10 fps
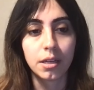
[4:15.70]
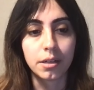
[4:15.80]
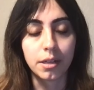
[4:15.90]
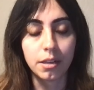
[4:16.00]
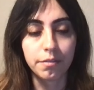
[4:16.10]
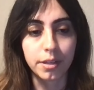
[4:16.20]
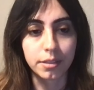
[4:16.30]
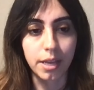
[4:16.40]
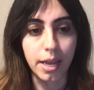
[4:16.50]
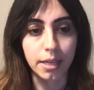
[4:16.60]
relevant
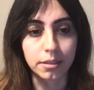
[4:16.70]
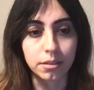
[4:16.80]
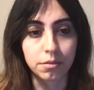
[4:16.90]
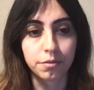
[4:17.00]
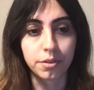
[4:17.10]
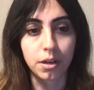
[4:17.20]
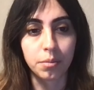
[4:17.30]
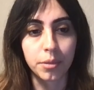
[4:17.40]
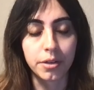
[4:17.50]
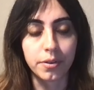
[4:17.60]
ads
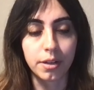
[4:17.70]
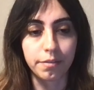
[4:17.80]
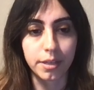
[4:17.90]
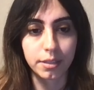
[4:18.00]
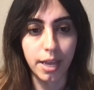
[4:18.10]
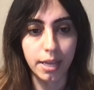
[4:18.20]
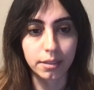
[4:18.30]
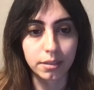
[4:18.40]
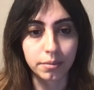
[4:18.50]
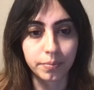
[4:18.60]
from irrelevant
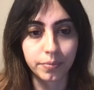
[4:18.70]
ads.